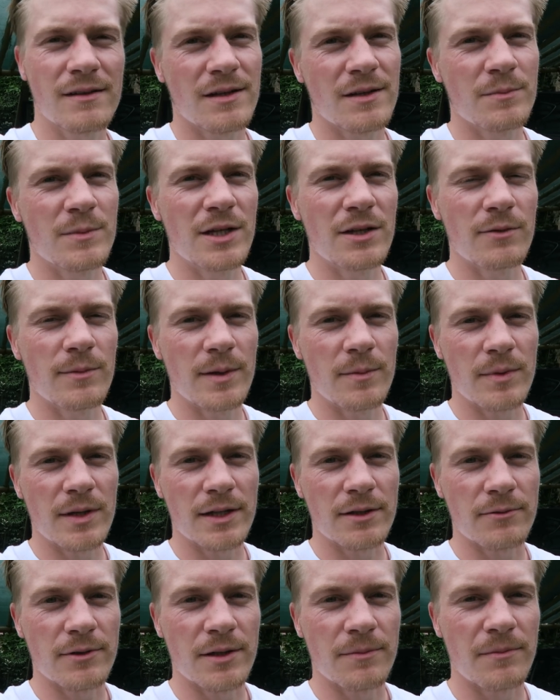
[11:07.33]
I'm a little bit
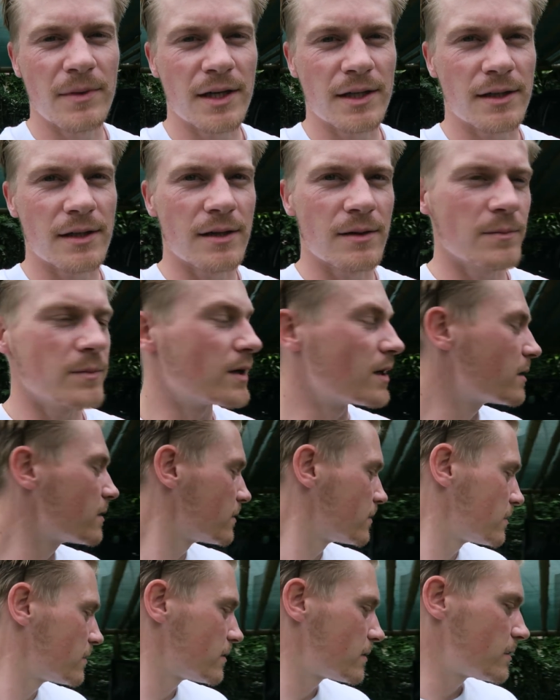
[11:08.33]
bleak we didn't make it, but
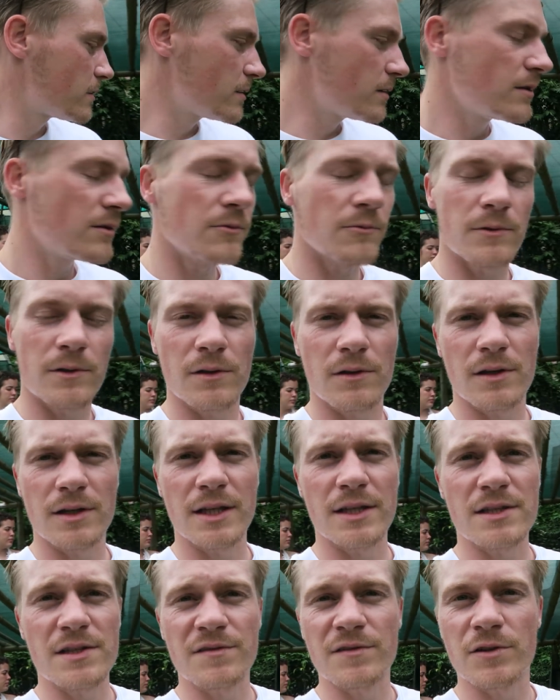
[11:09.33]
we got an
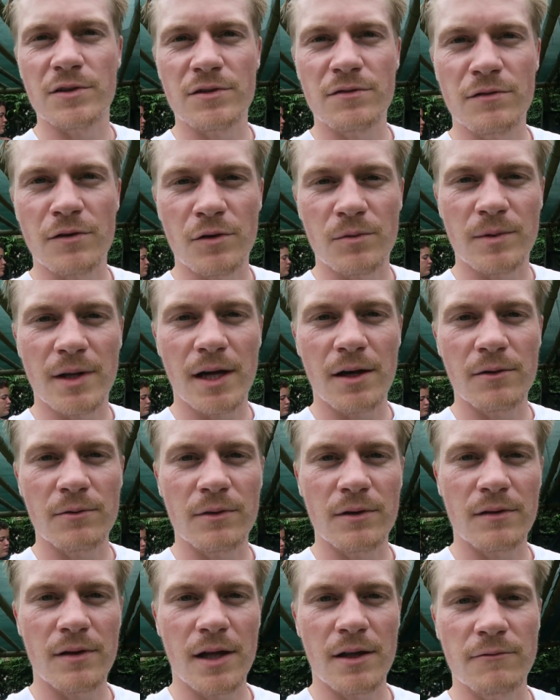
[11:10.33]
interview to film now
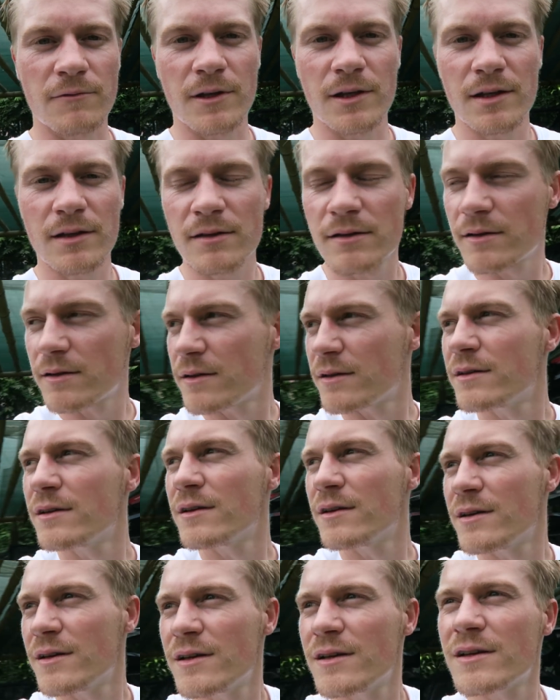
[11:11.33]
with Henry.
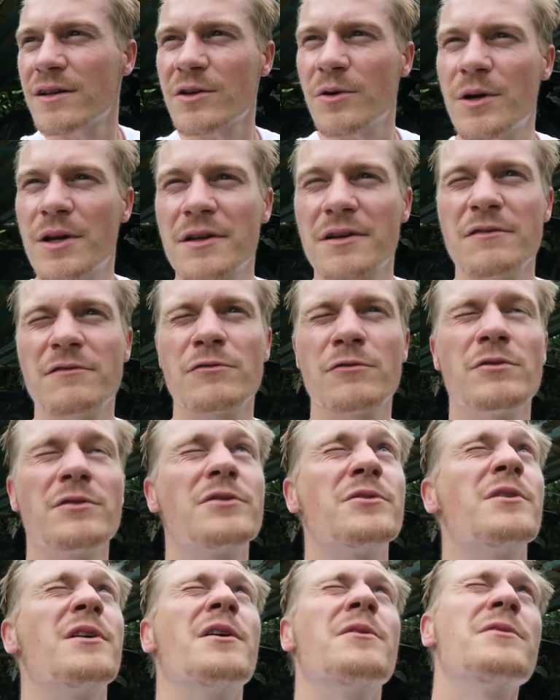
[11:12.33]
Quite looking forward
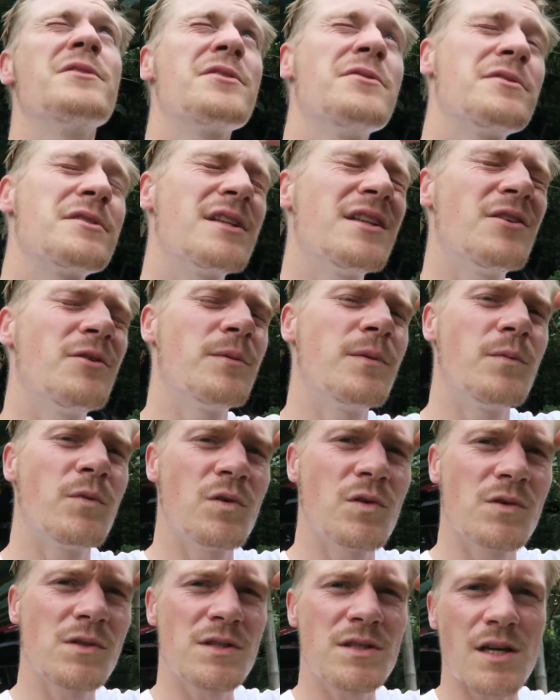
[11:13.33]
to it. I wish it was a little bit
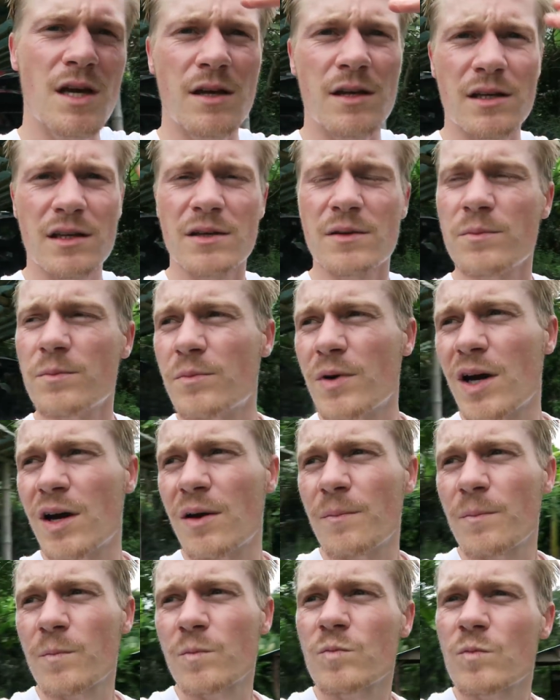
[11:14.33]
more sunny, but
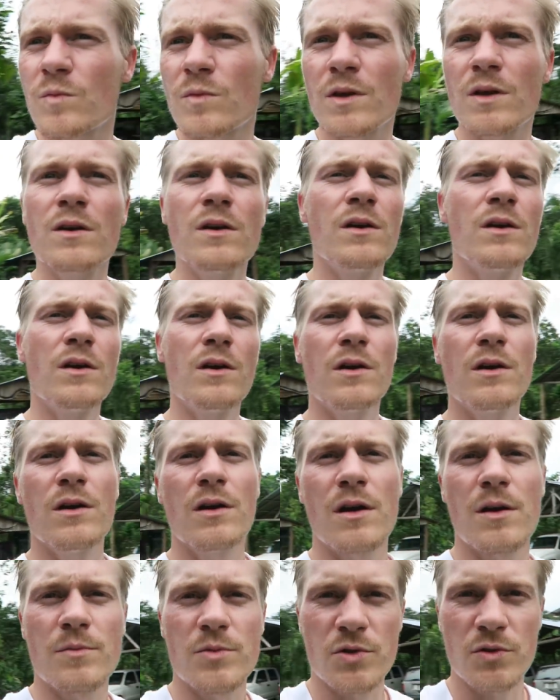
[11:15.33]

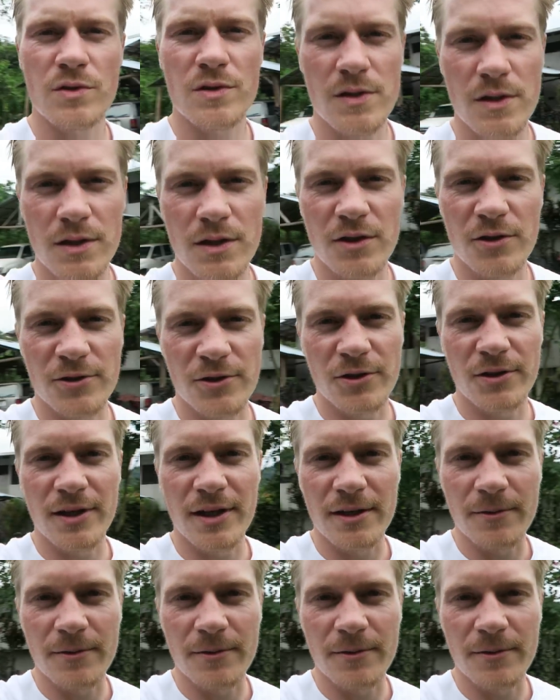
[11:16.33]
I'm sure it's going to look good